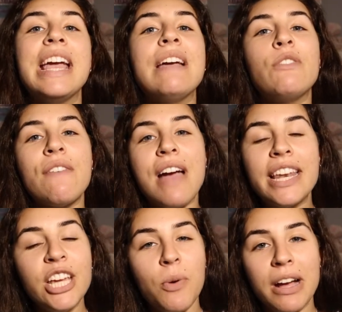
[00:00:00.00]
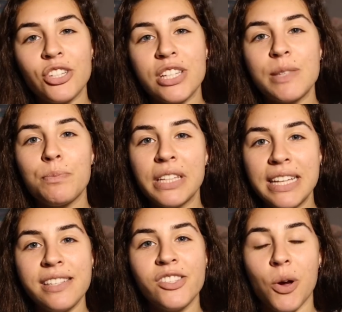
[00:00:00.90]
If you have any questions,
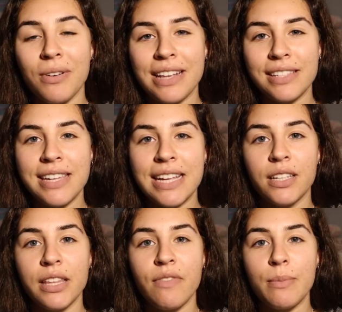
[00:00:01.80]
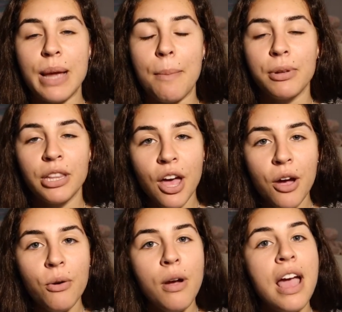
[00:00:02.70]
please don't hesitate to leave them down
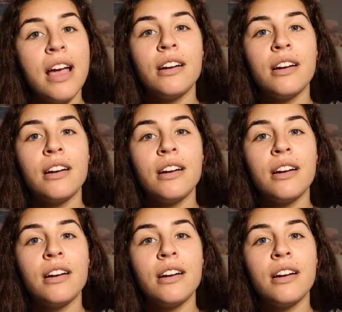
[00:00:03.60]
below.